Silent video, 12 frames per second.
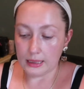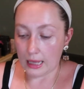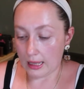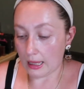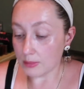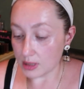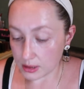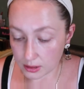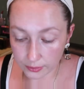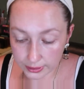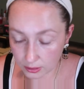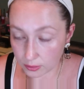yeah, I'm just
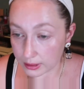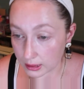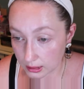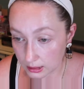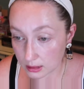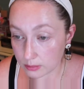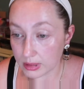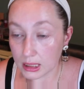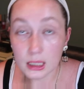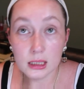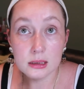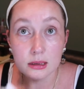going quickly
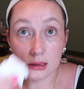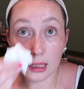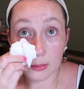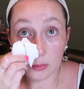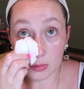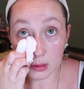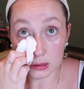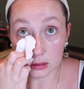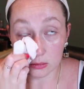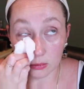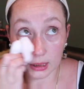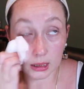because I'm
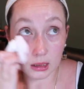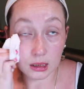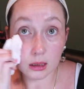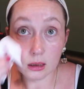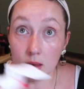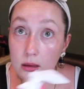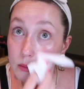sweating